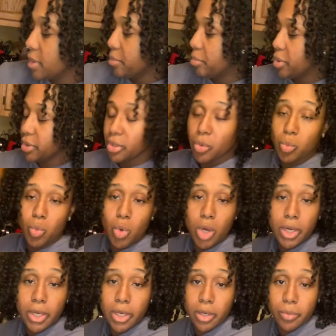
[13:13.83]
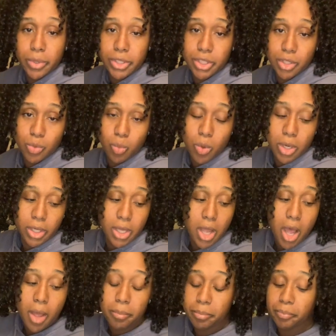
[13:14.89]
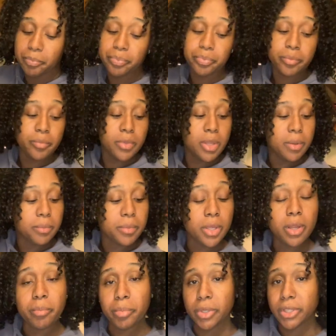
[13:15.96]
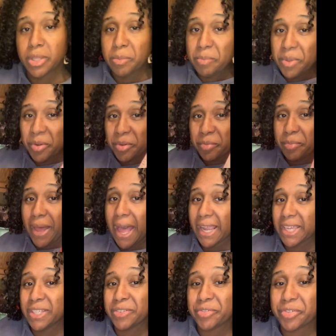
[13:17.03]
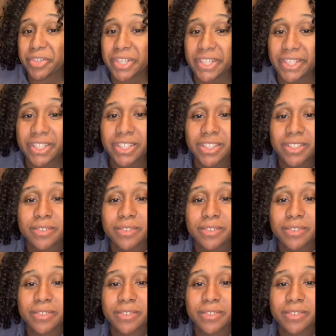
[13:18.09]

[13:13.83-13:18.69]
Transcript: put the water, which is 1 cup. I'm gonna put the milk back in the fridge.